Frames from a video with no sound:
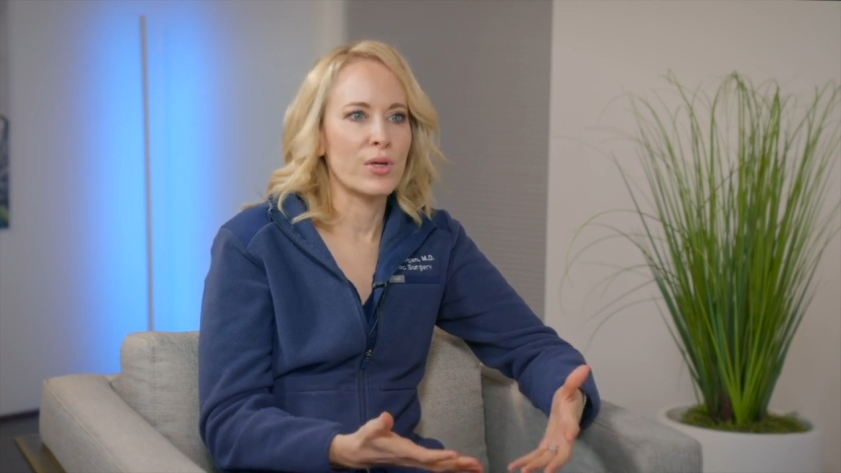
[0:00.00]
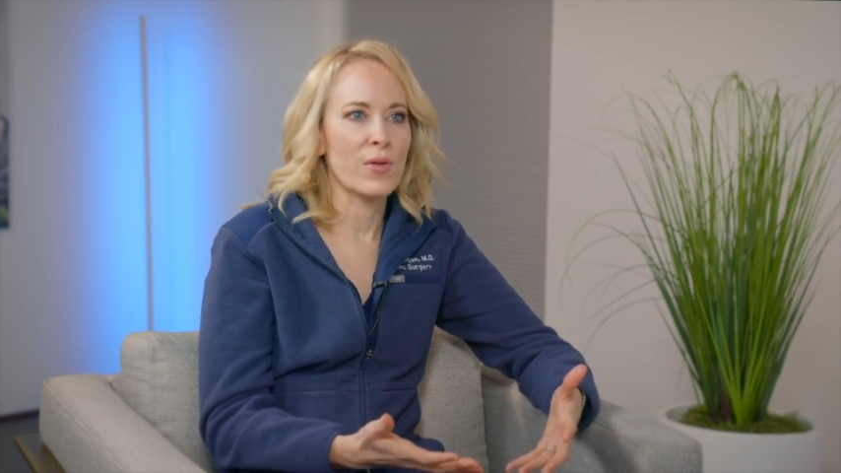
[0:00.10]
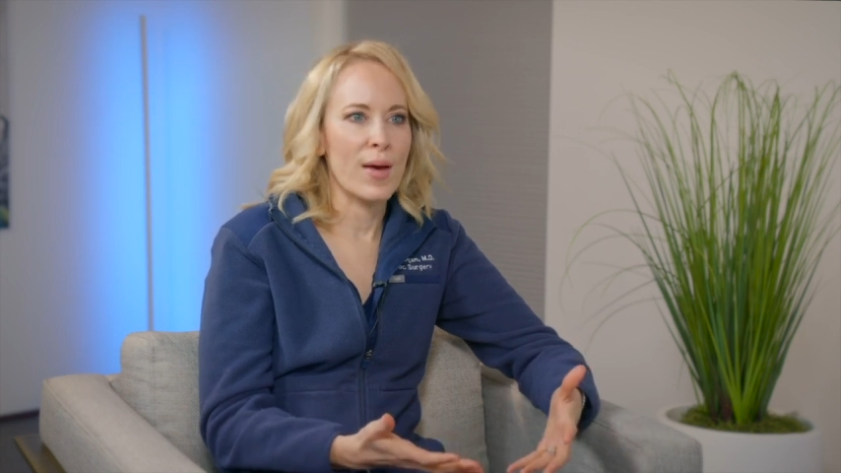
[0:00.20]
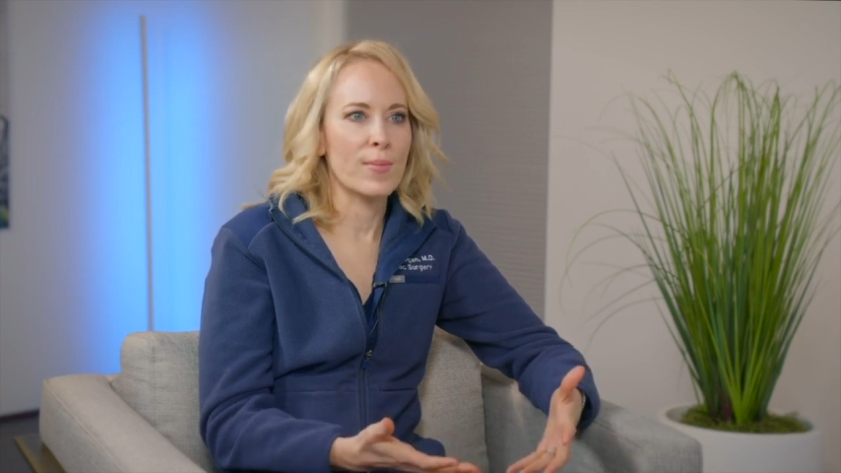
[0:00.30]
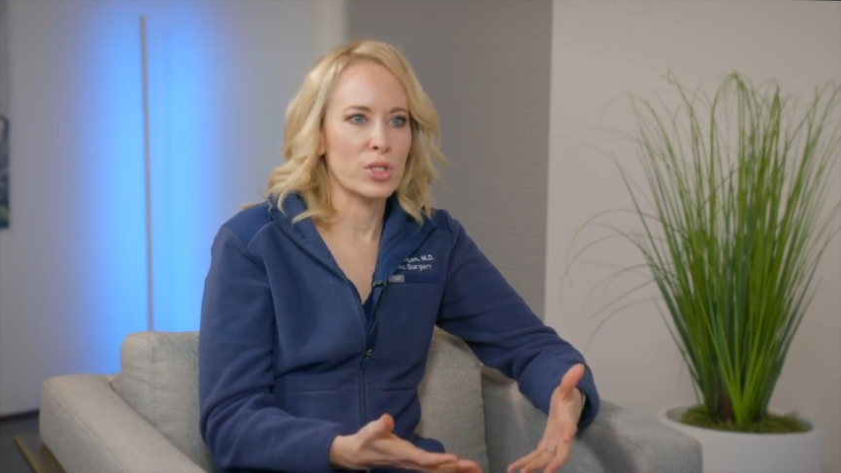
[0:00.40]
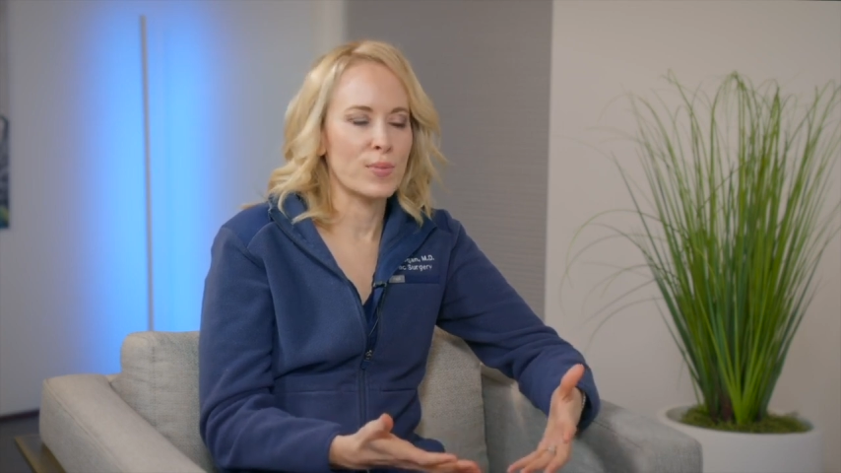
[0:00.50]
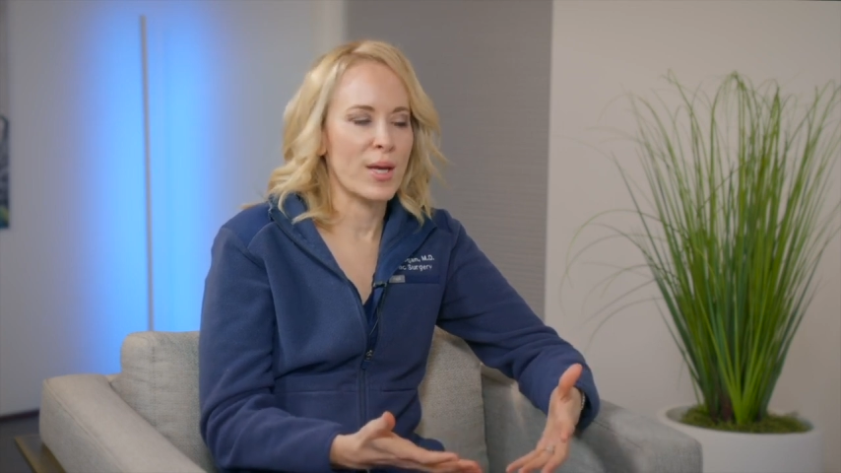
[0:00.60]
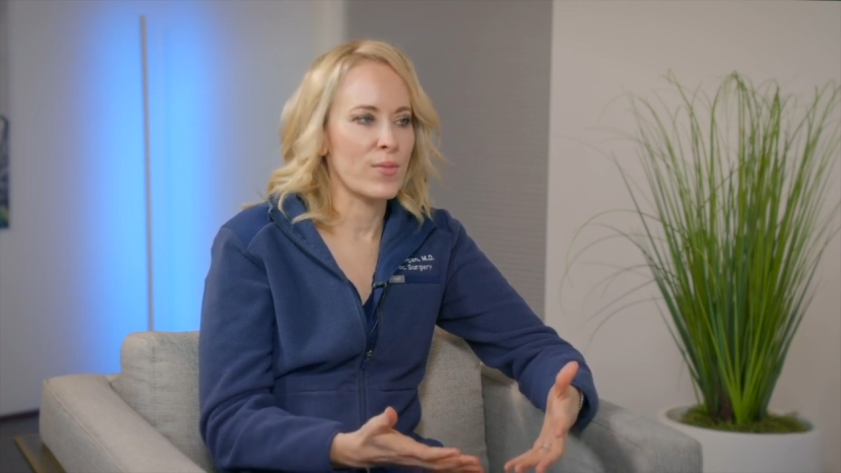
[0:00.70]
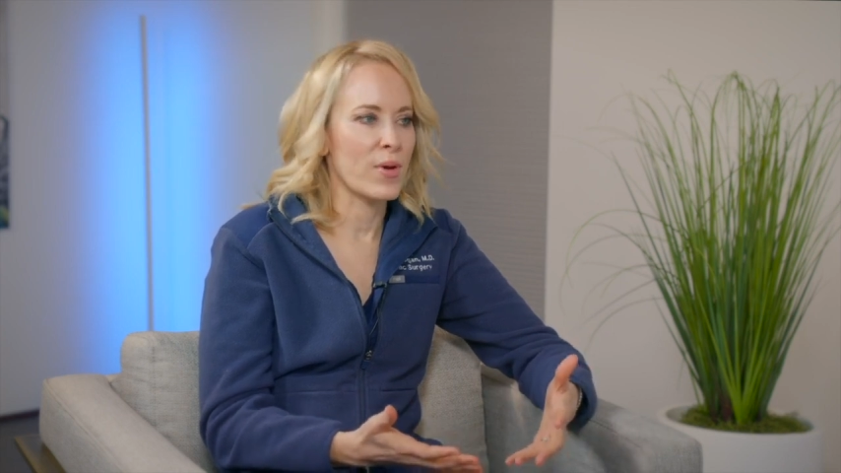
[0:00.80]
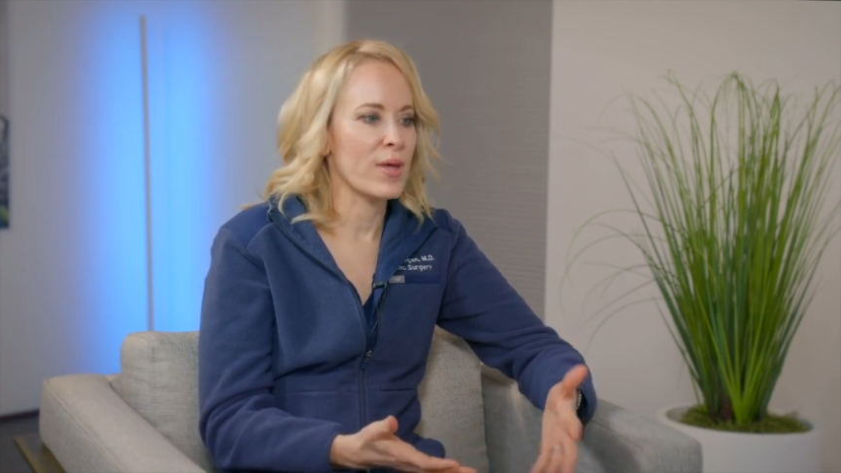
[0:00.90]
feel that much
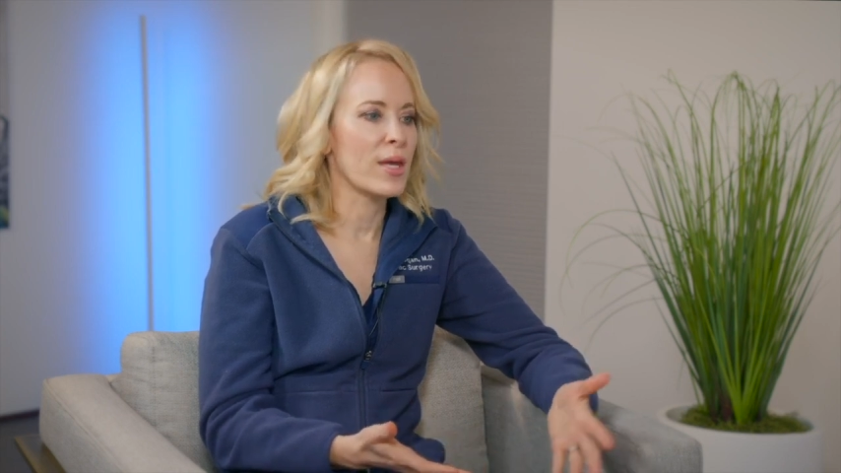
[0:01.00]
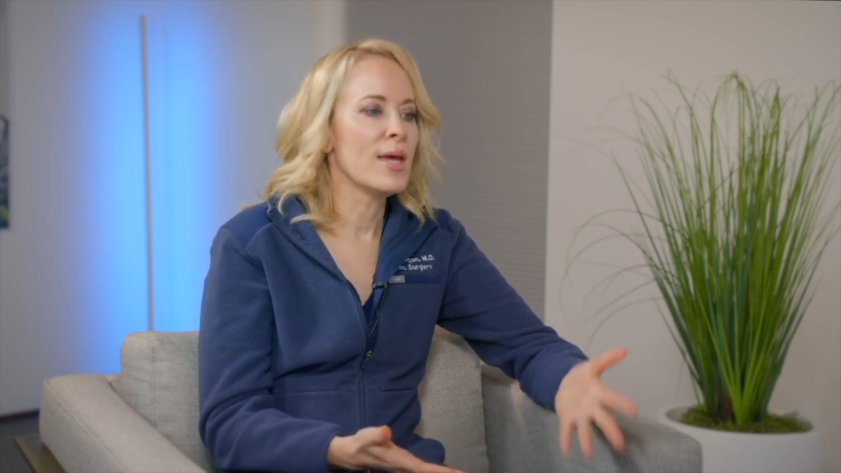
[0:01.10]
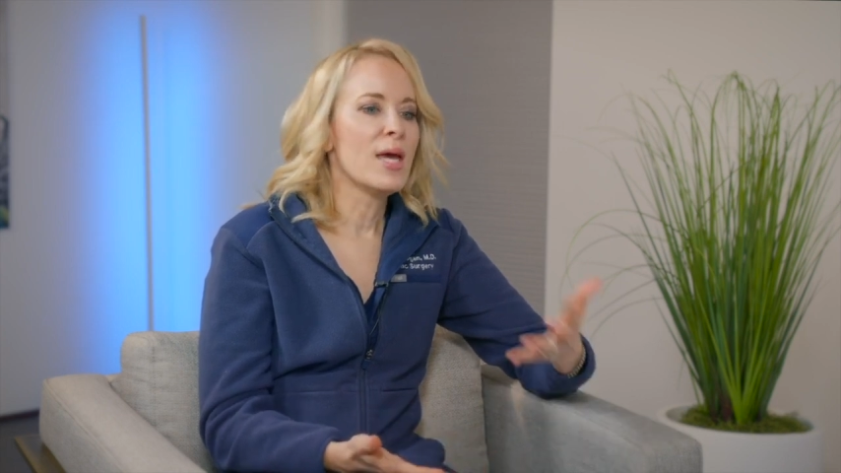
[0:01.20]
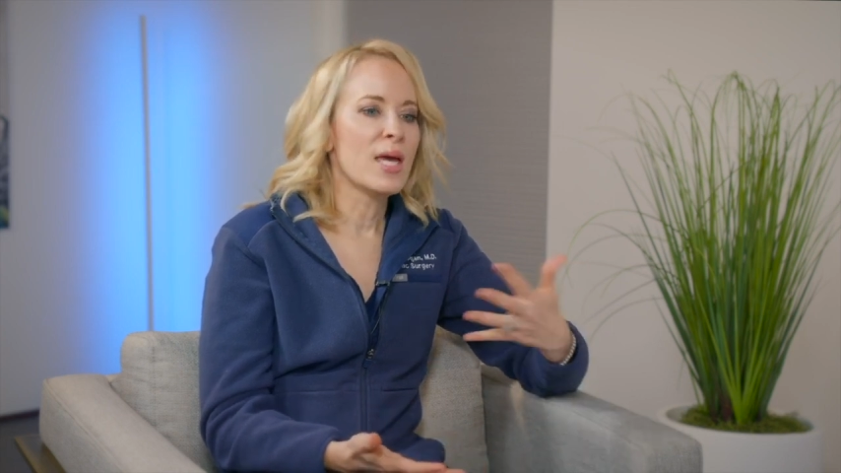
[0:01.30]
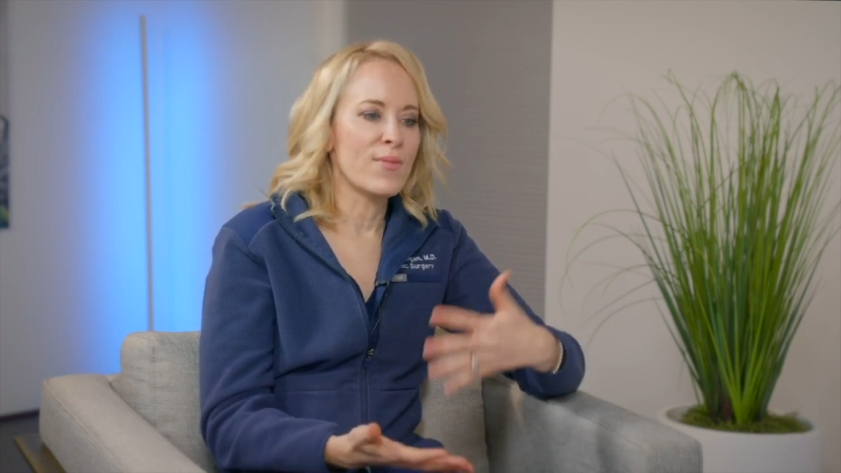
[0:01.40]
pain with it.